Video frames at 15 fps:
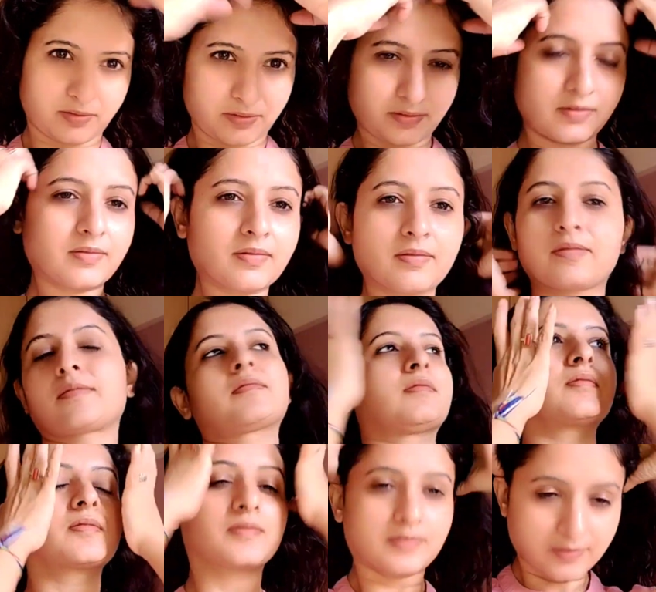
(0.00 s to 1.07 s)
Okay,
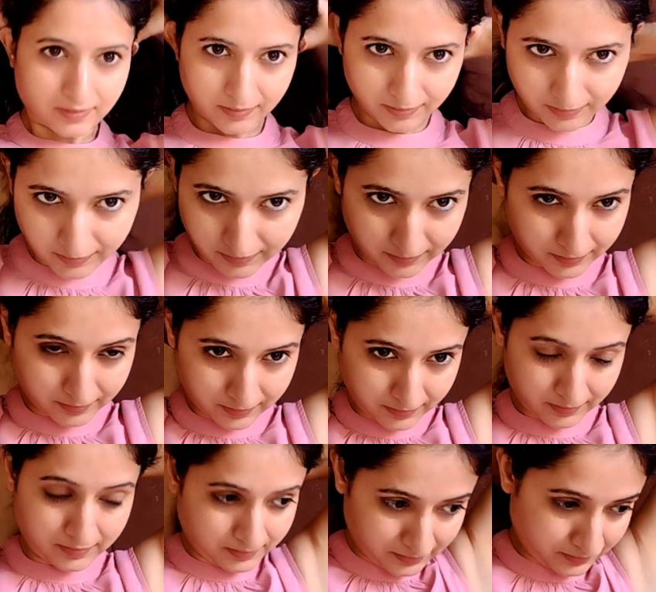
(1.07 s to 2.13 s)
that's it, and the
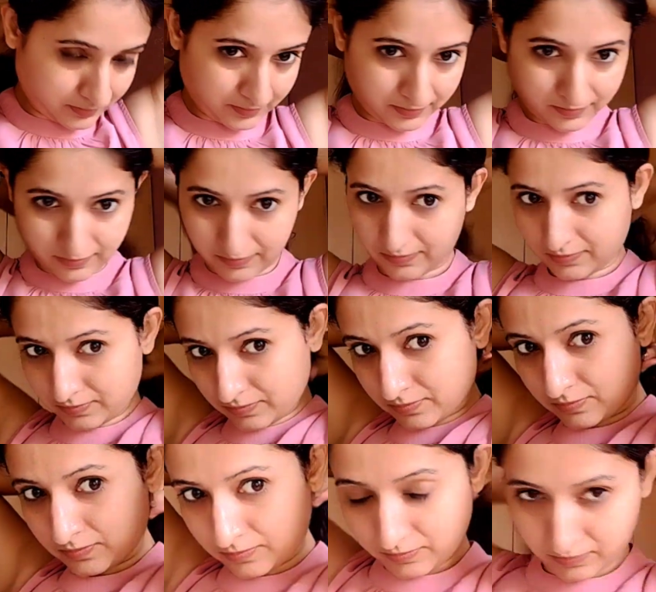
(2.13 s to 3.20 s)
same way you have to
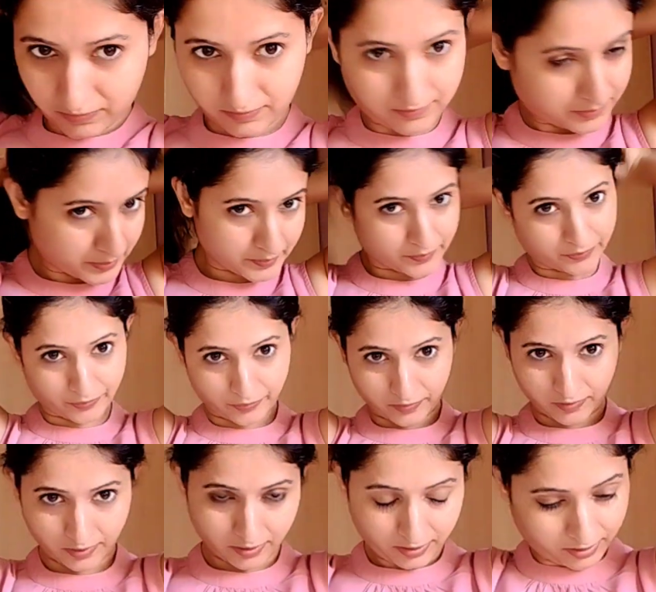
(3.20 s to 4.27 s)
do it and
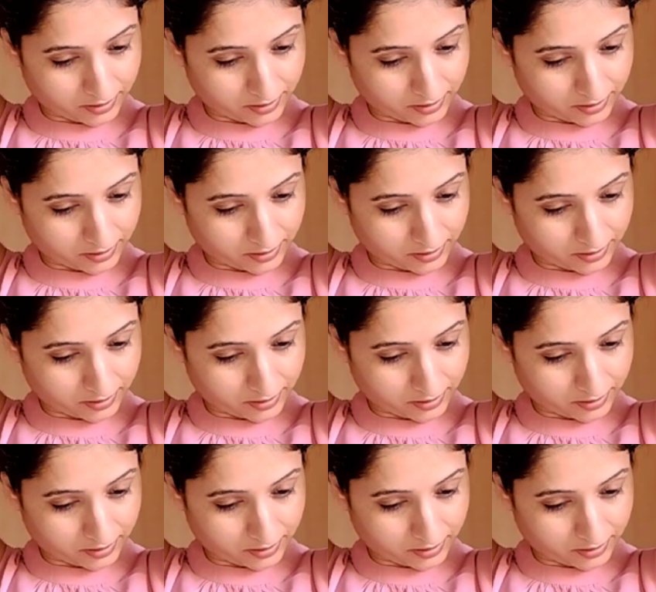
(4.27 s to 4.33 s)
tie